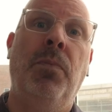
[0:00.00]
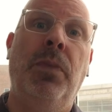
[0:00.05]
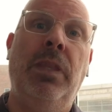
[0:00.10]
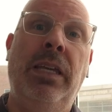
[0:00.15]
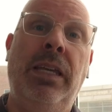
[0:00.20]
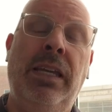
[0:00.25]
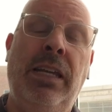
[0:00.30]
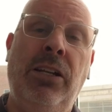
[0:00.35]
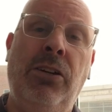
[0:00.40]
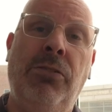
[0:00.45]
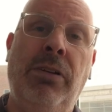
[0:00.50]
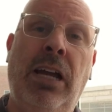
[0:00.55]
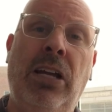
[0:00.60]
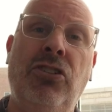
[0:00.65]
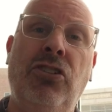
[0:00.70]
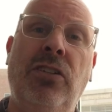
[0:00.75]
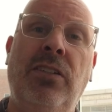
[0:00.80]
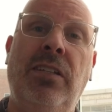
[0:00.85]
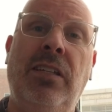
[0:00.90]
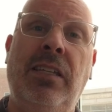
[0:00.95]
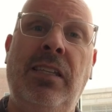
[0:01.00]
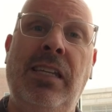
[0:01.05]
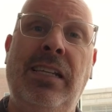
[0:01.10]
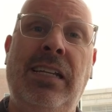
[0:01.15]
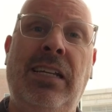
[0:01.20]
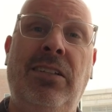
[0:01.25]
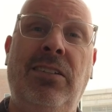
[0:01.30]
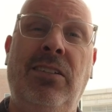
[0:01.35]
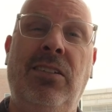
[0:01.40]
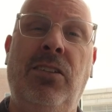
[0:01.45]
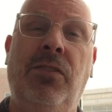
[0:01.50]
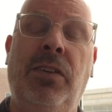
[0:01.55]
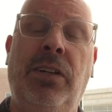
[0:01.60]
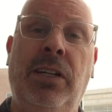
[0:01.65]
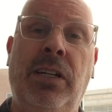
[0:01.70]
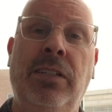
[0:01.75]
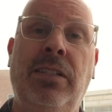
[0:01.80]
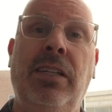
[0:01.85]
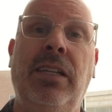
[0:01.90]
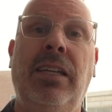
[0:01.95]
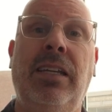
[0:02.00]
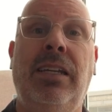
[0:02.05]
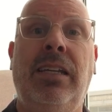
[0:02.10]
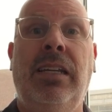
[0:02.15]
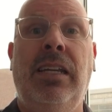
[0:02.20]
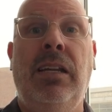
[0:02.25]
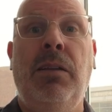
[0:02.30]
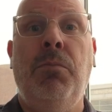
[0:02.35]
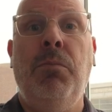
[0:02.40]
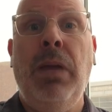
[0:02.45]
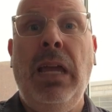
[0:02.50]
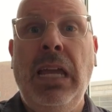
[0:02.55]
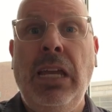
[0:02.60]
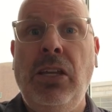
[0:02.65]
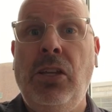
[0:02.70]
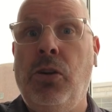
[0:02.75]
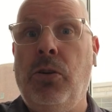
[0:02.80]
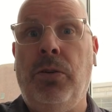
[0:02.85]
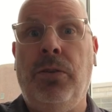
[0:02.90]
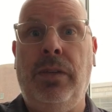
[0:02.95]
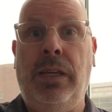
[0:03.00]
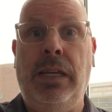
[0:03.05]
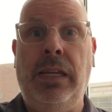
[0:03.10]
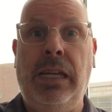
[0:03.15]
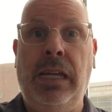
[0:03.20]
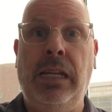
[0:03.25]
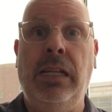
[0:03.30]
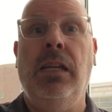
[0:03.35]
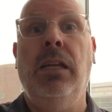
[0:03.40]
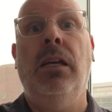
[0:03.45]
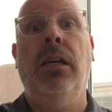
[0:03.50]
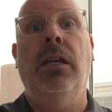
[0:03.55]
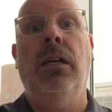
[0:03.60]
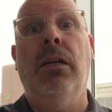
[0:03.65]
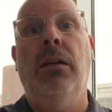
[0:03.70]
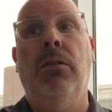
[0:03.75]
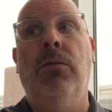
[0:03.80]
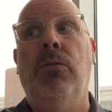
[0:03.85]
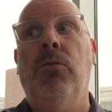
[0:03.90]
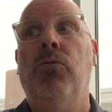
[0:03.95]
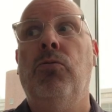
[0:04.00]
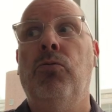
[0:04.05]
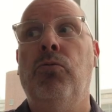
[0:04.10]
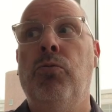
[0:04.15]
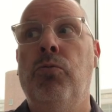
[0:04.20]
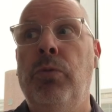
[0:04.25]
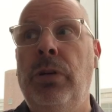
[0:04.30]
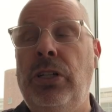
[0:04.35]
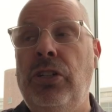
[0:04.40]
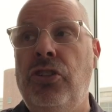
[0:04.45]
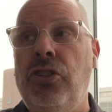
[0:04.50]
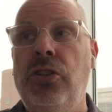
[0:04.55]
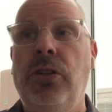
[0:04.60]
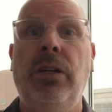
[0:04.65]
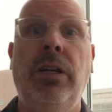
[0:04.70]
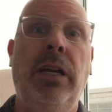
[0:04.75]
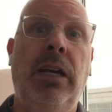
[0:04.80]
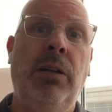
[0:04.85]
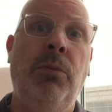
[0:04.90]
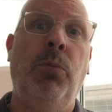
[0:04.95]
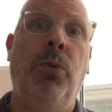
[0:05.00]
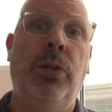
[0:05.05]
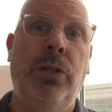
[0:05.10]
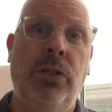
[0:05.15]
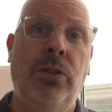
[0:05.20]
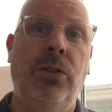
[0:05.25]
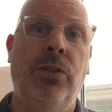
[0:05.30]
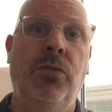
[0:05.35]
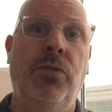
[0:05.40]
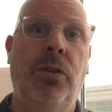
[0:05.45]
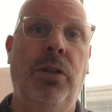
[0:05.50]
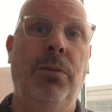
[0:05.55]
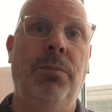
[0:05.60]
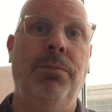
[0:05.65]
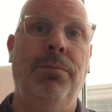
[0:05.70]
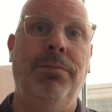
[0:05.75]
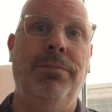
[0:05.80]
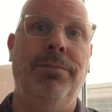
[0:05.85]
the interactions and the analysis of variance can make your thinking richer and more useful.